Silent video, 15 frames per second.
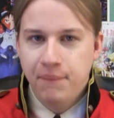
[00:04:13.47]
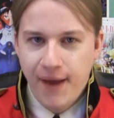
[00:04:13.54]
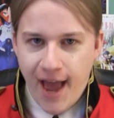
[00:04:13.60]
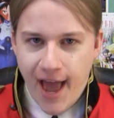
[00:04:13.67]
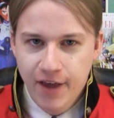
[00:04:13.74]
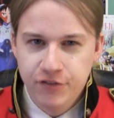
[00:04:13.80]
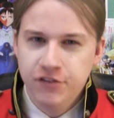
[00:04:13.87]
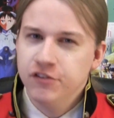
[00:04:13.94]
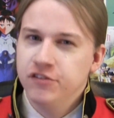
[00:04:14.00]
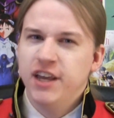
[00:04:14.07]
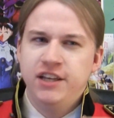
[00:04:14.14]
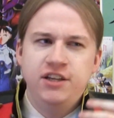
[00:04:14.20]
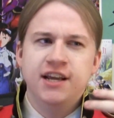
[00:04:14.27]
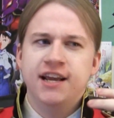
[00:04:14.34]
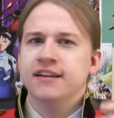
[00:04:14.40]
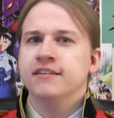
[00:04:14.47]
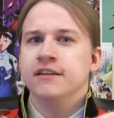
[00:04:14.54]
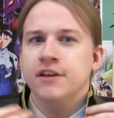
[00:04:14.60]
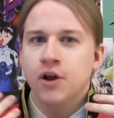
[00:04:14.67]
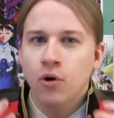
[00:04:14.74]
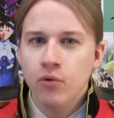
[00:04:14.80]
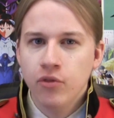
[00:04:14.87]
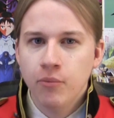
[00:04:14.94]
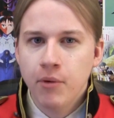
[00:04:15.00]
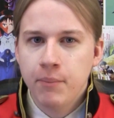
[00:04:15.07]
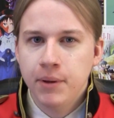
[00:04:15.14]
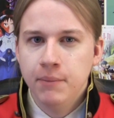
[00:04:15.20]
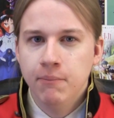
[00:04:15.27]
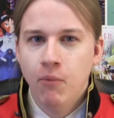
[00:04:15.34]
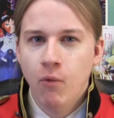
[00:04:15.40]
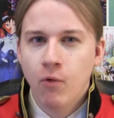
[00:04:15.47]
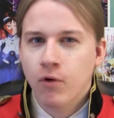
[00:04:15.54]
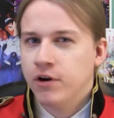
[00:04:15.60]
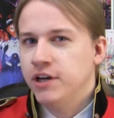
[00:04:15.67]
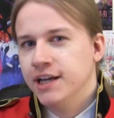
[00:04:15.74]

passes and you get to know them a bit more